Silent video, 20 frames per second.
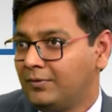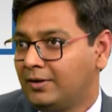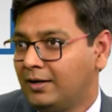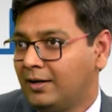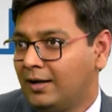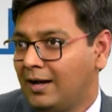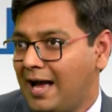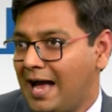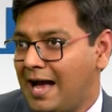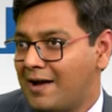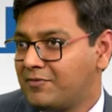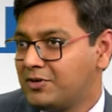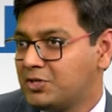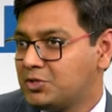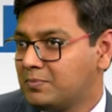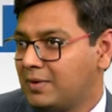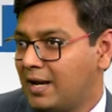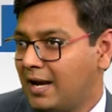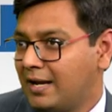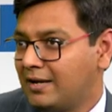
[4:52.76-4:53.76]
Uh,
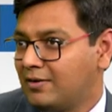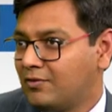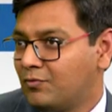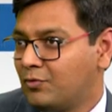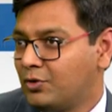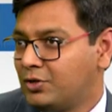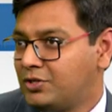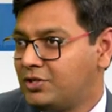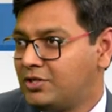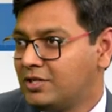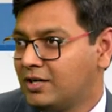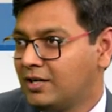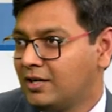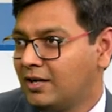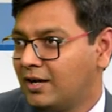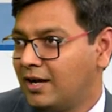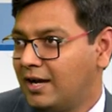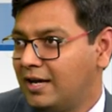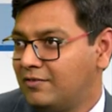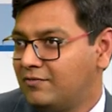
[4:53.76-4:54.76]
average man would
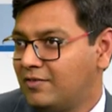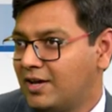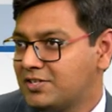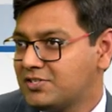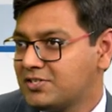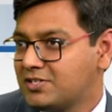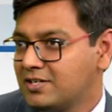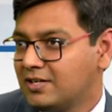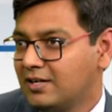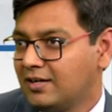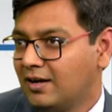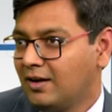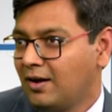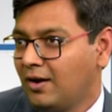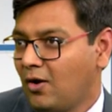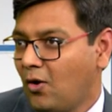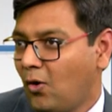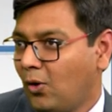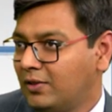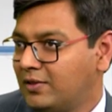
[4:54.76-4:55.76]
uh, invest
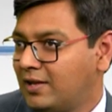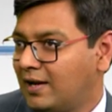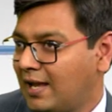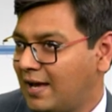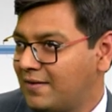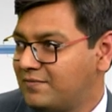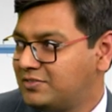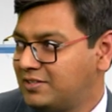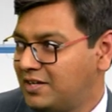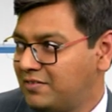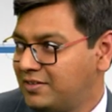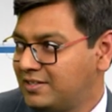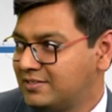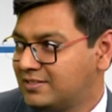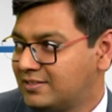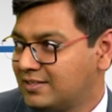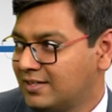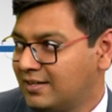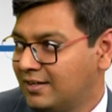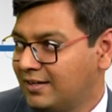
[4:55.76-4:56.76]
uh, all the life
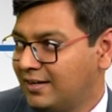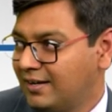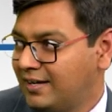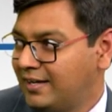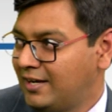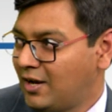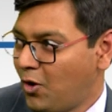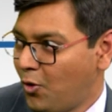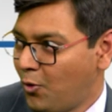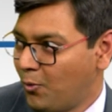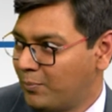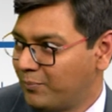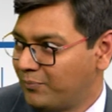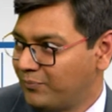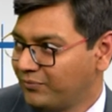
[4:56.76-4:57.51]
savings uh, in a home.